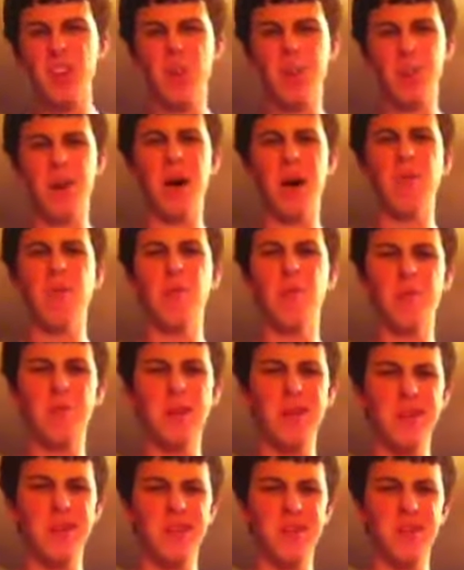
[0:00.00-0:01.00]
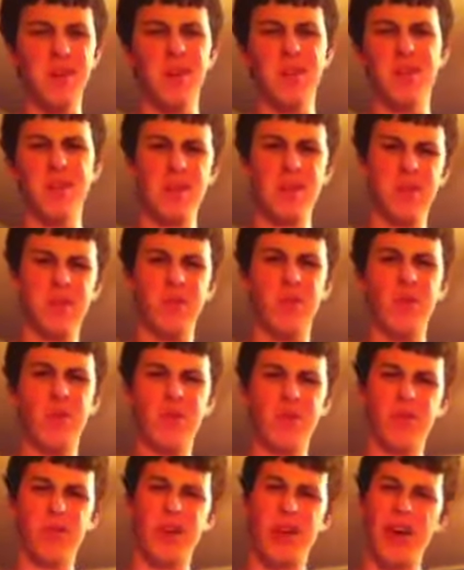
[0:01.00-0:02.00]
mouth won't be the only thing full
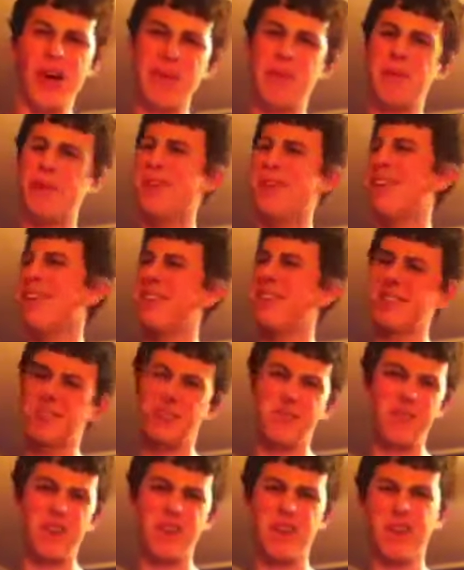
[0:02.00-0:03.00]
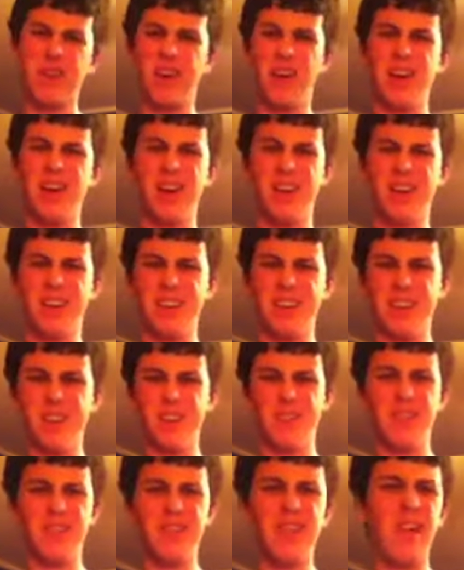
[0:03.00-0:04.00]
of crap.
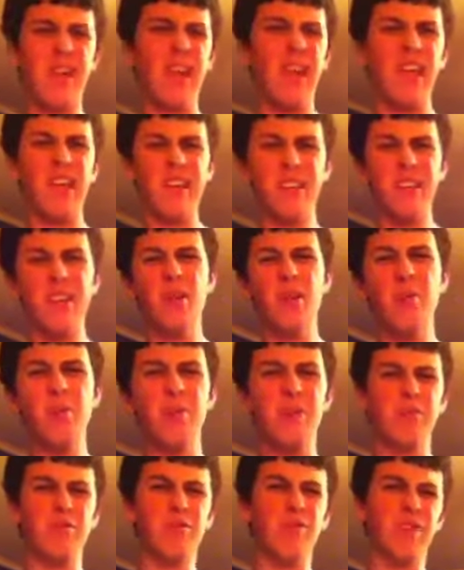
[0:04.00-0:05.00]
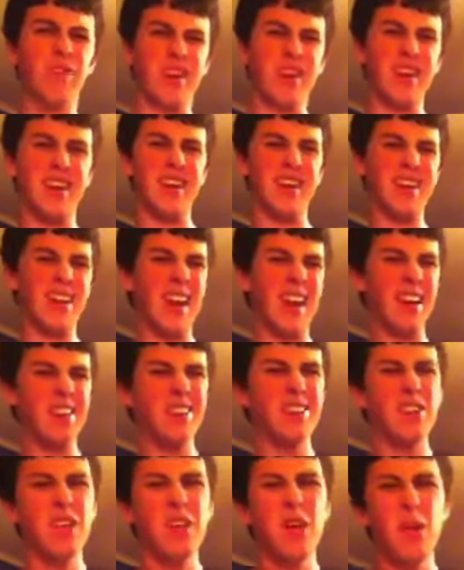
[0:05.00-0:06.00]
Just a little bit funny, I
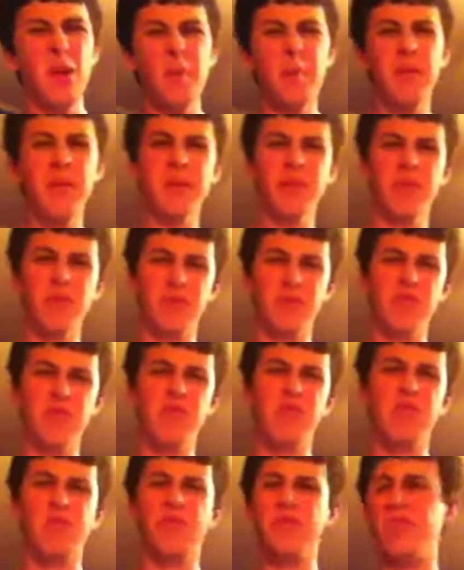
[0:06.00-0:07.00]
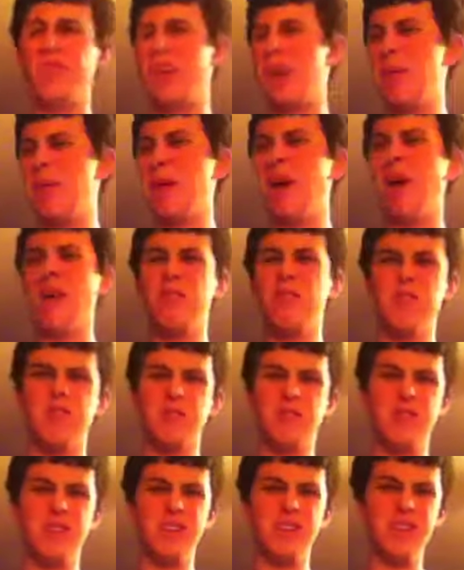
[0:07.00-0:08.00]
guess, but it was just came off as
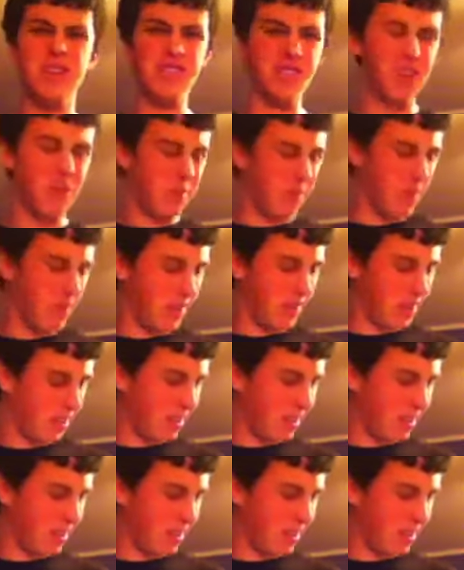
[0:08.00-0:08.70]
PG to me.